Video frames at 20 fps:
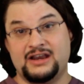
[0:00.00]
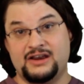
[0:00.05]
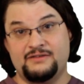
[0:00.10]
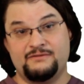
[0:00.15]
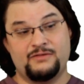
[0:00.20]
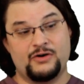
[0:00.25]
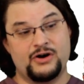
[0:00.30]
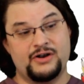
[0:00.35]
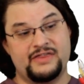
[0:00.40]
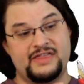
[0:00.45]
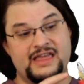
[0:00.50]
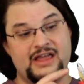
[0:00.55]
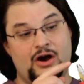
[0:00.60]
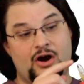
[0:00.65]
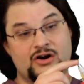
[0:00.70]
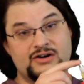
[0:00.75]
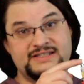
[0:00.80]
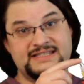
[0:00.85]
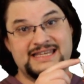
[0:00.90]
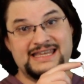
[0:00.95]
can convert
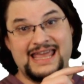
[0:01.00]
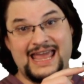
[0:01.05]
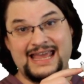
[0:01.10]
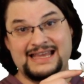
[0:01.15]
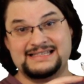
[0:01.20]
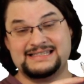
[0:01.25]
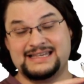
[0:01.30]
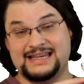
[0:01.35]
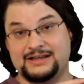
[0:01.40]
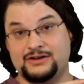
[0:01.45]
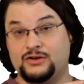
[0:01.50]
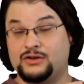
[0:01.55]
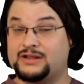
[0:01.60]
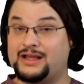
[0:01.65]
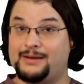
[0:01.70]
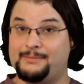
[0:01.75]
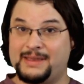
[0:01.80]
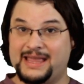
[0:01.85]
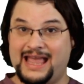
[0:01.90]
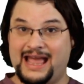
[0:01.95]
the R C A
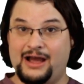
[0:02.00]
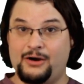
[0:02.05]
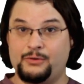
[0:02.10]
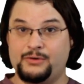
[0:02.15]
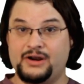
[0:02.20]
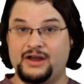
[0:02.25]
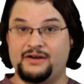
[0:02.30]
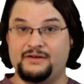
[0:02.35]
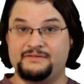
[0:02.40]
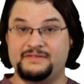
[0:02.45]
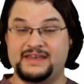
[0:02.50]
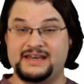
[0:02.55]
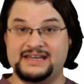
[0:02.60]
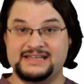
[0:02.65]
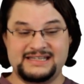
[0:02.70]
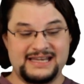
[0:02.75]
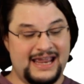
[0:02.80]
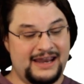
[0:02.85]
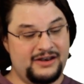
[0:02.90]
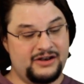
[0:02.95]
signal coming out of the
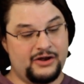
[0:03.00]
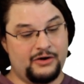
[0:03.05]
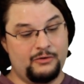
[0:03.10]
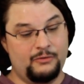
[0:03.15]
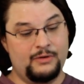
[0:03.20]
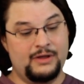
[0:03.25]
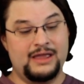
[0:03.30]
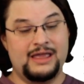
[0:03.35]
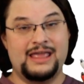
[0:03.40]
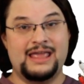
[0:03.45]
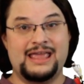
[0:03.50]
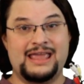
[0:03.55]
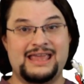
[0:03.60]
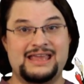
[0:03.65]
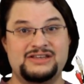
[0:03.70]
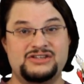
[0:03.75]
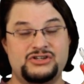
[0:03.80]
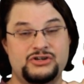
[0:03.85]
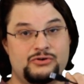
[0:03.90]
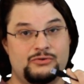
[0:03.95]
Nintendo
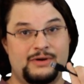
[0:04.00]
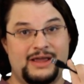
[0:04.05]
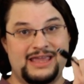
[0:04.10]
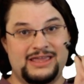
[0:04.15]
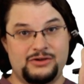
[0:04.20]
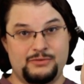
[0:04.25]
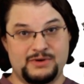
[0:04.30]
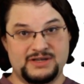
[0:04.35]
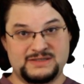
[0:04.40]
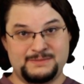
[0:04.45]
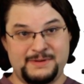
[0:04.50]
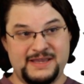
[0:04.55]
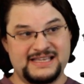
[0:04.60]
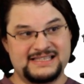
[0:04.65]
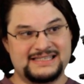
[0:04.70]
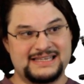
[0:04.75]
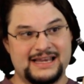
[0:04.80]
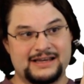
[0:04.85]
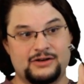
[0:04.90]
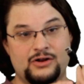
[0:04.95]
into a U S
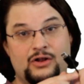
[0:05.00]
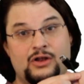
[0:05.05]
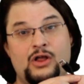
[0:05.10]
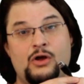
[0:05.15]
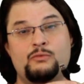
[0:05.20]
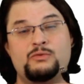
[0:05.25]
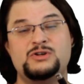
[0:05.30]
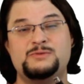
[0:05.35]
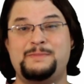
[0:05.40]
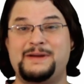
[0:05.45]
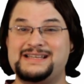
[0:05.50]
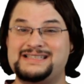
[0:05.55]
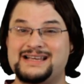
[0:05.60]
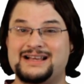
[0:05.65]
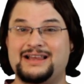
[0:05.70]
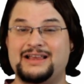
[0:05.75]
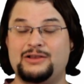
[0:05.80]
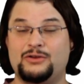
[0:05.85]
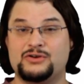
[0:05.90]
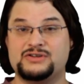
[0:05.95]
B signal, which
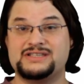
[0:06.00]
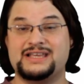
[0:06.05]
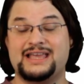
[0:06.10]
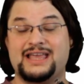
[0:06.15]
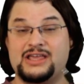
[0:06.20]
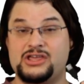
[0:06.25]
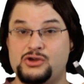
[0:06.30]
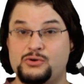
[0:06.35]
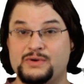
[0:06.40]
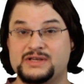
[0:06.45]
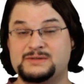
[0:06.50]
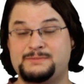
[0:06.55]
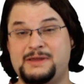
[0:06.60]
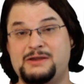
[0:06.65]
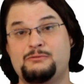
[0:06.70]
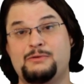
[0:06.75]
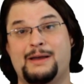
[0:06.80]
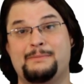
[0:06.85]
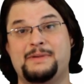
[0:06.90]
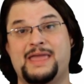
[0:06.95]
basically looks like a U S
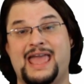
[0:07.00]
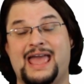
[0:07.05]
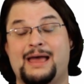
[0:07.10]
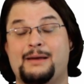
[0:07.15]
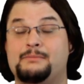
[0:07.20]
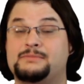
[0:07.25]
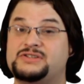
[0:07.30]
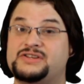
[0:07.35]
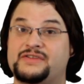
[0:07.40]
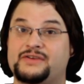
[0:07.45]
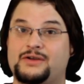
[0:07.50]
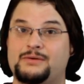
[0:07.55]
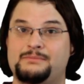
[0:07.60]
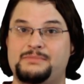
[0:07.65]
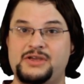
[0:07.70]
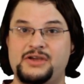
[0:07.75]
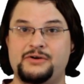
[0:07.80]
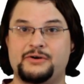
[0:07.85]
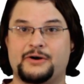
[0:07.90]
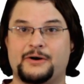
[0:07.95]
B webcam to the
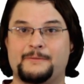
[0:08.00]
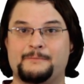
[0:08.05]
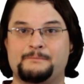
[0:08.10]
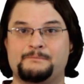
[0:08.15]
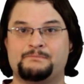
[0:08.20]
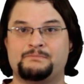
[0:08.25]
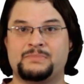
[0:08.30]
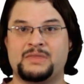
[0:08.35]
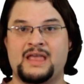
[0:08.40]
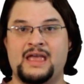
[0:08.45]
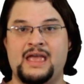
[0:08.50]
computer.